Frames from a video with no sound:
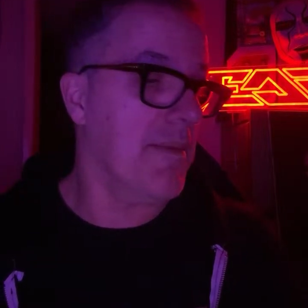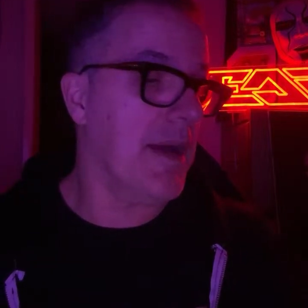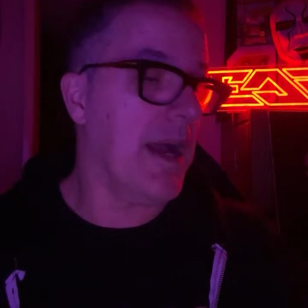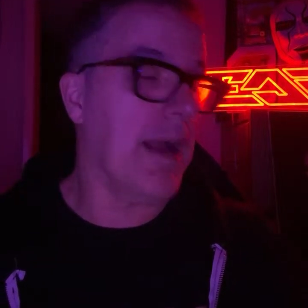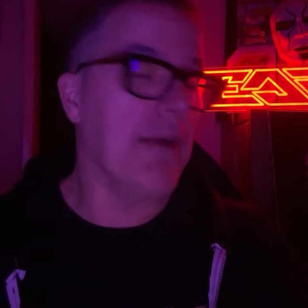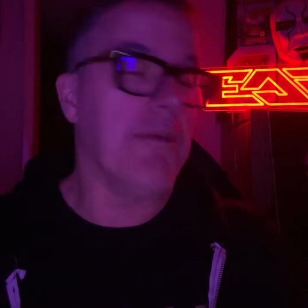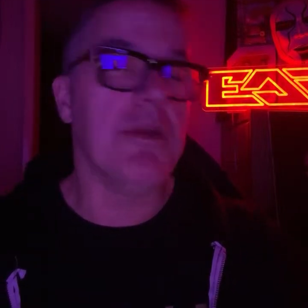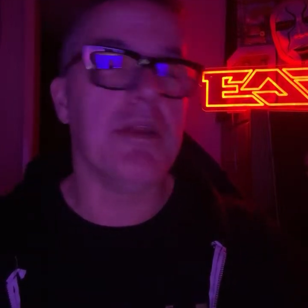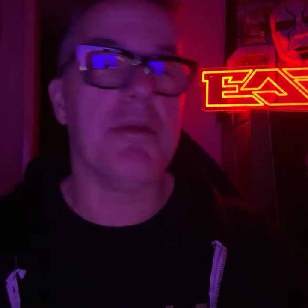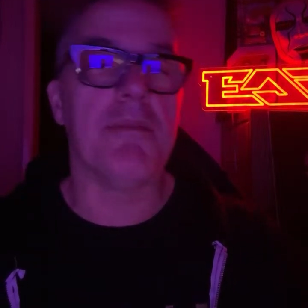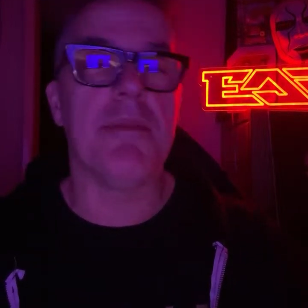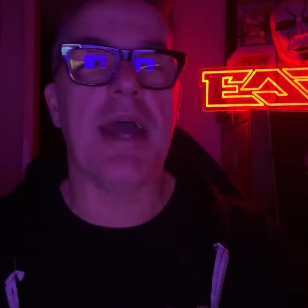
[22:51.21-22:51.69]
I
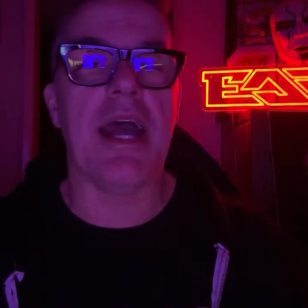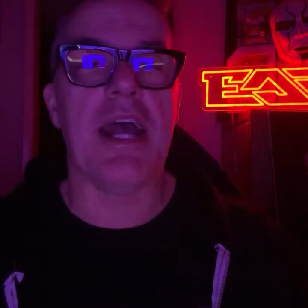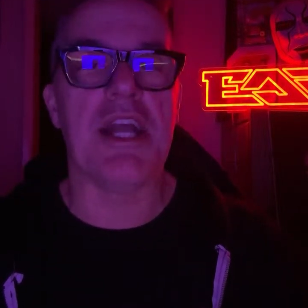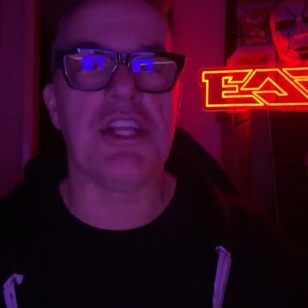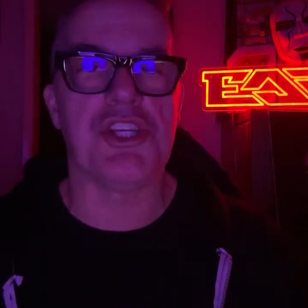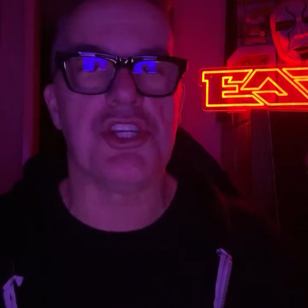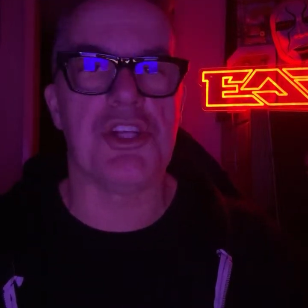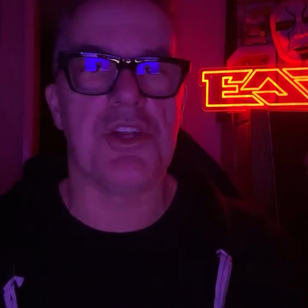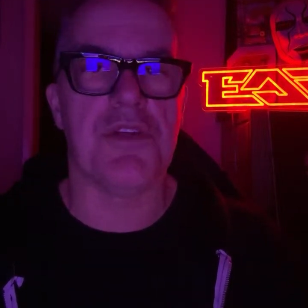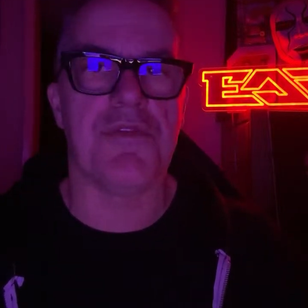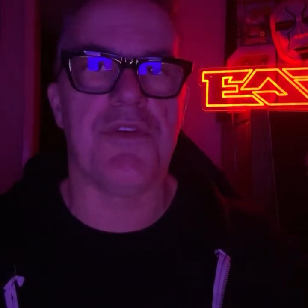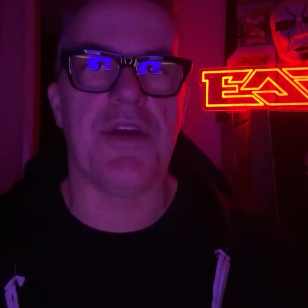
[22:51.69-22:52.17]
would
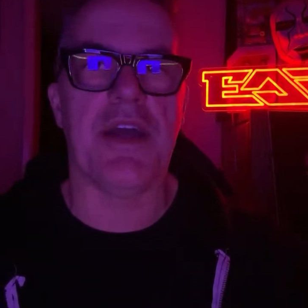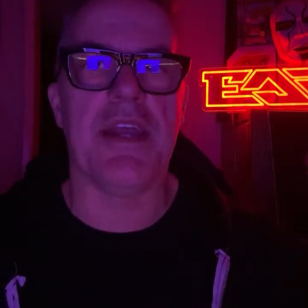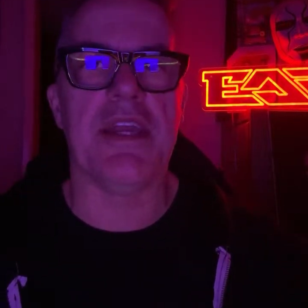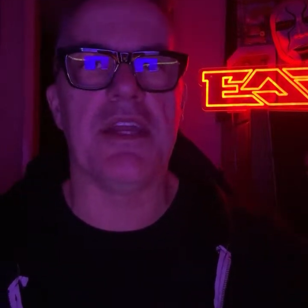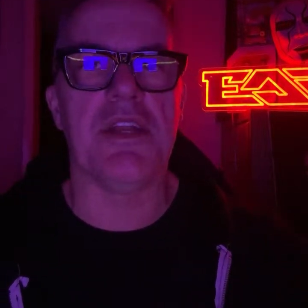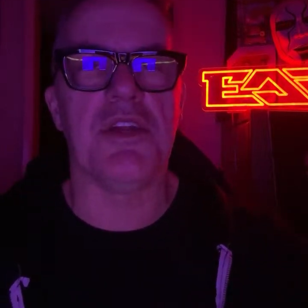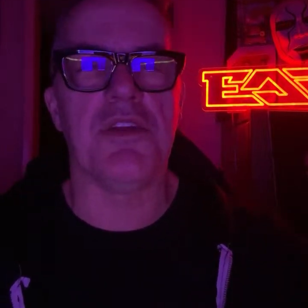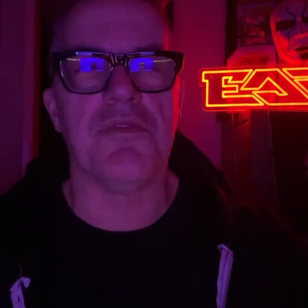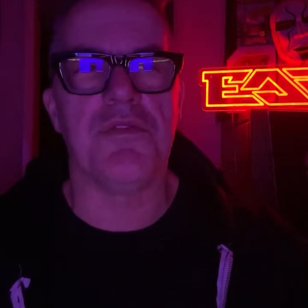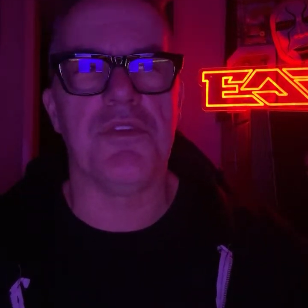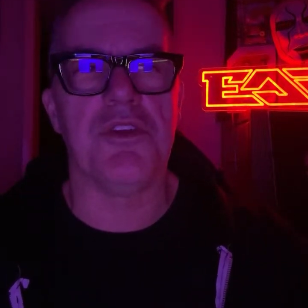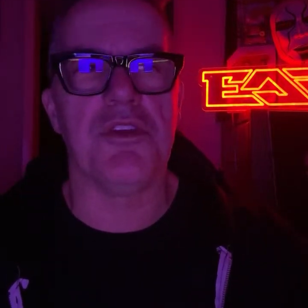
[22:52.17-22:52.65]
imagine if I
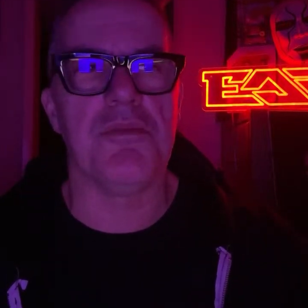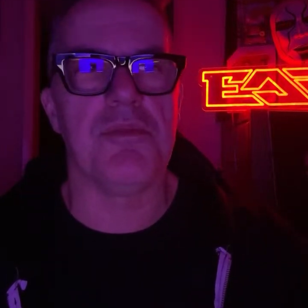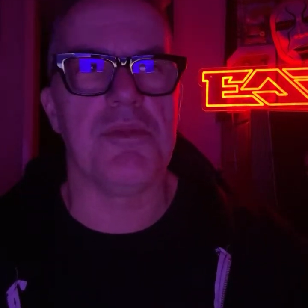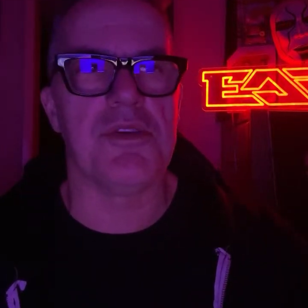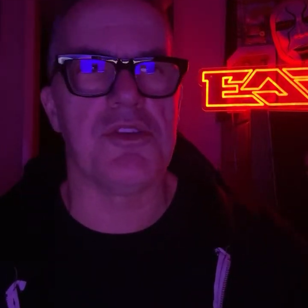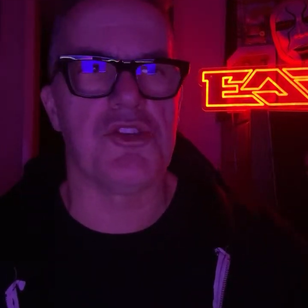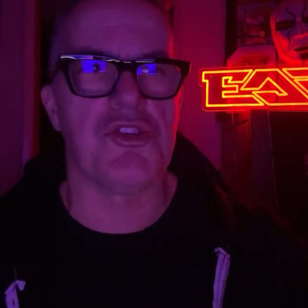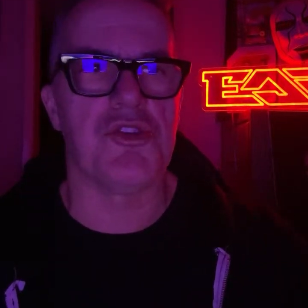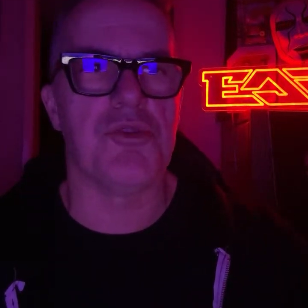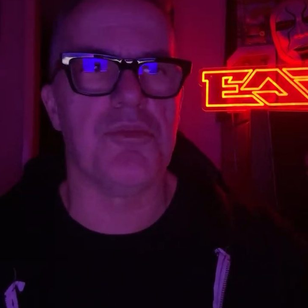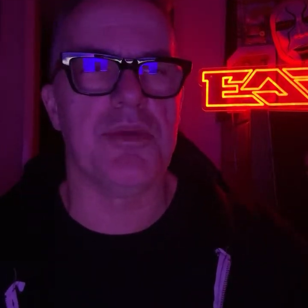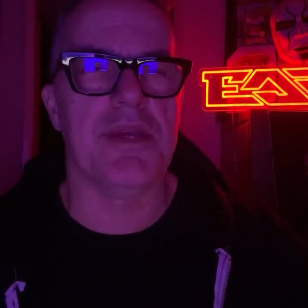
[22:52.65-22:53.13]
interviewed
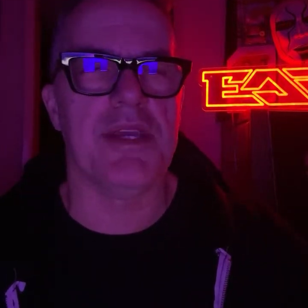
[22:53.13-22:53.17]
Mr.